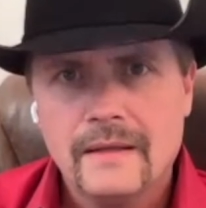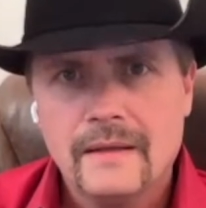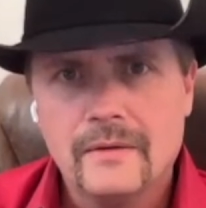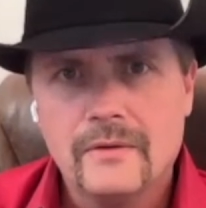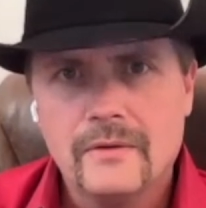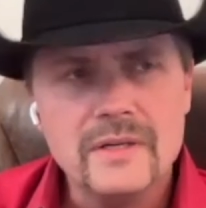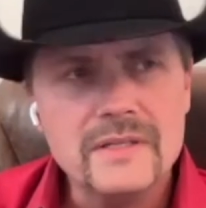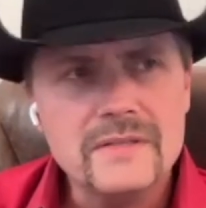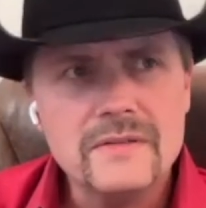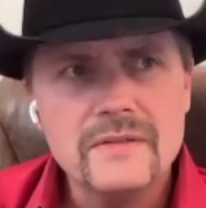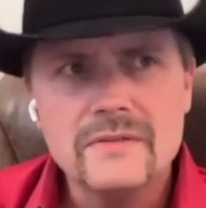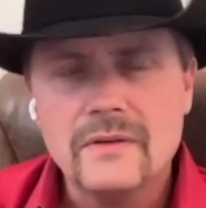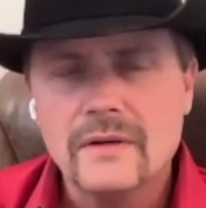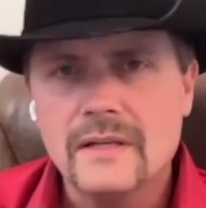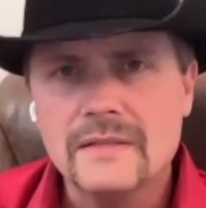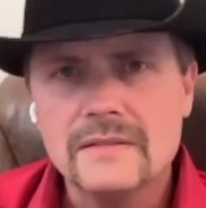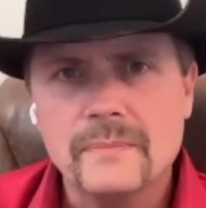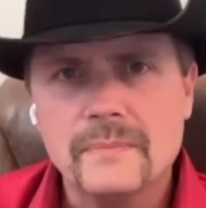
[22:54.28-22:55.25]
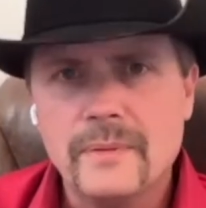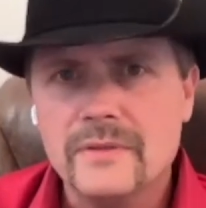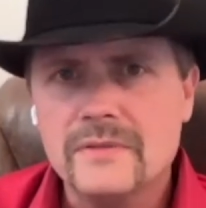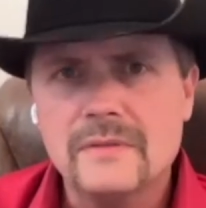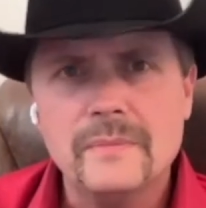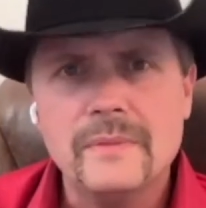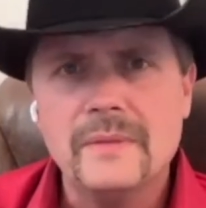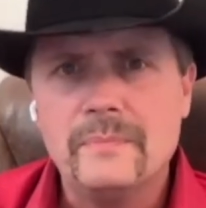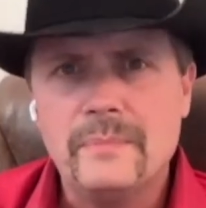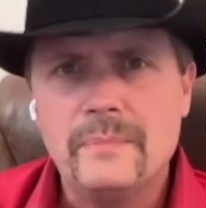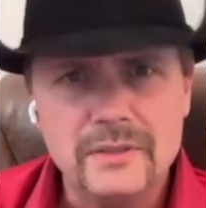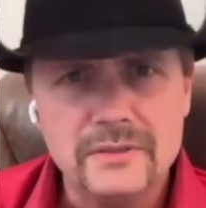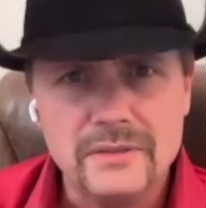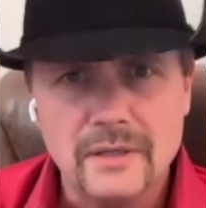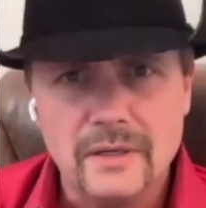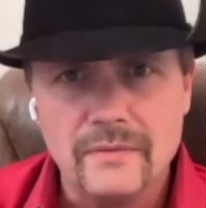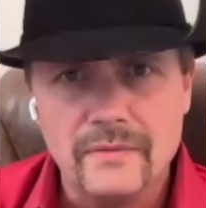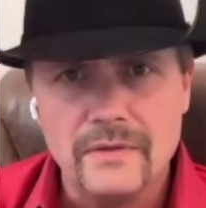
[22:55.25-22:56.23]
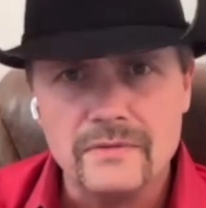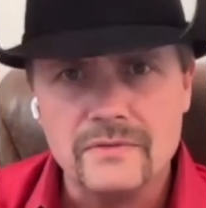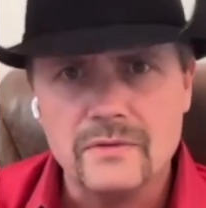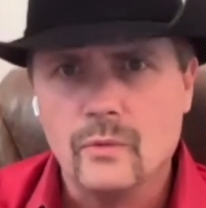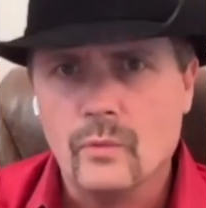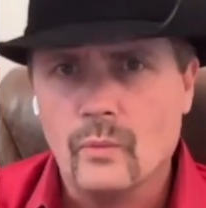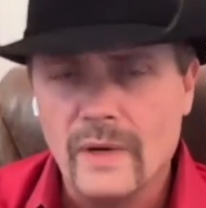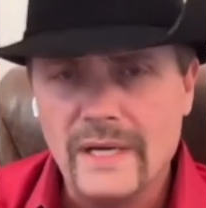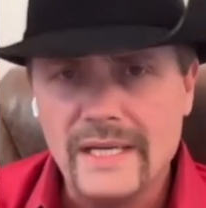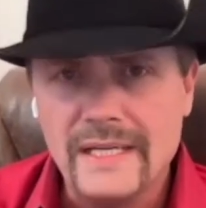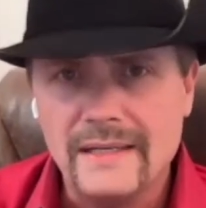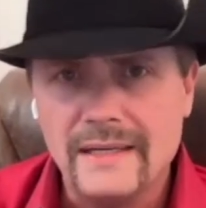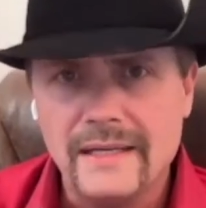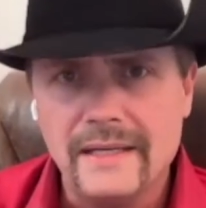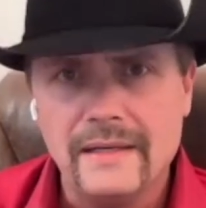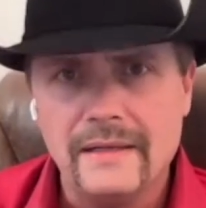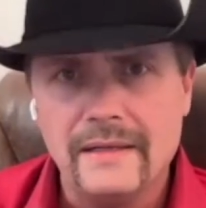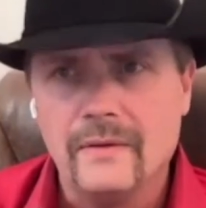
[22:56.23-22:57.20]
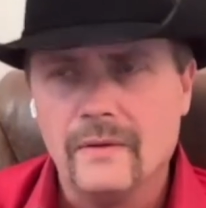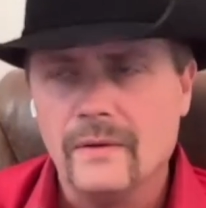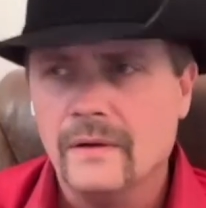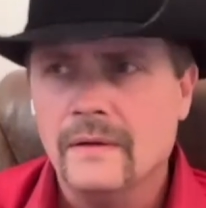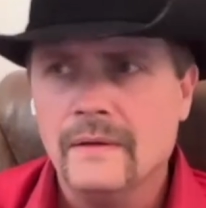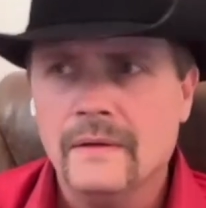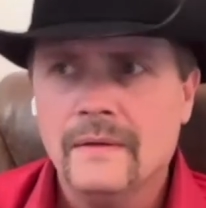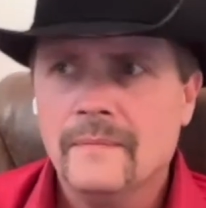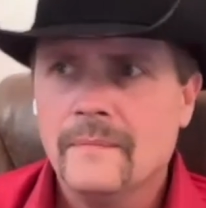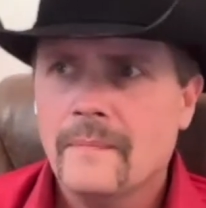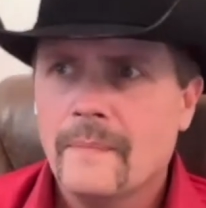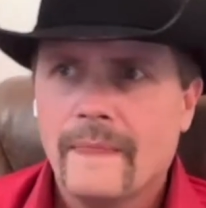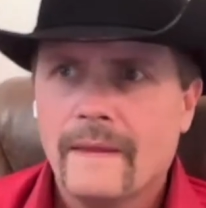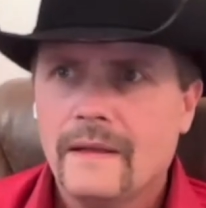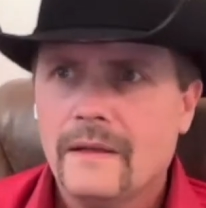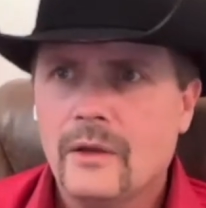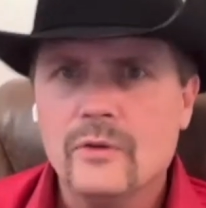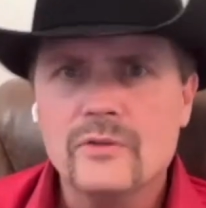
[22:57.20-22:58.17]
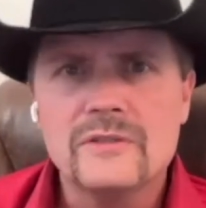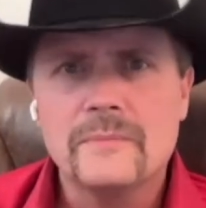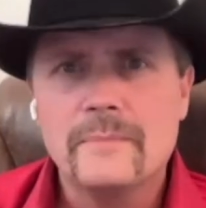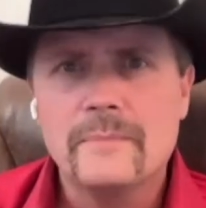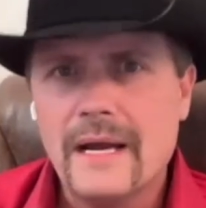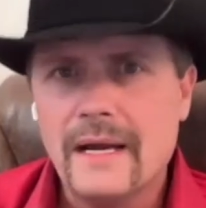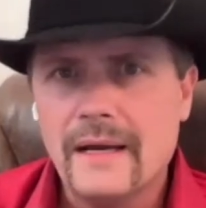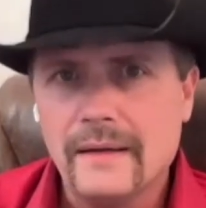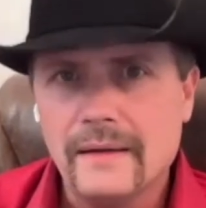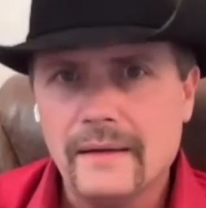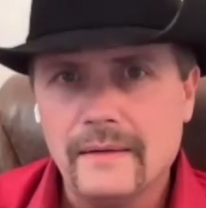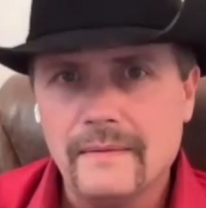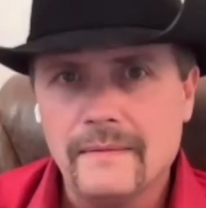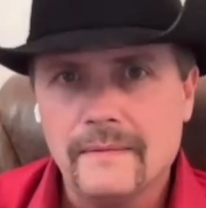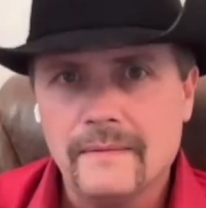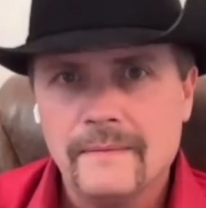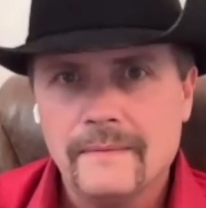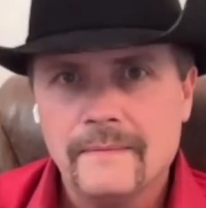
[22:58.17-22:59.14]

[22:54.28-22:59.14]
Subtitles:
That Christians are not supposed to be pushovers or weak-kneed or no spine.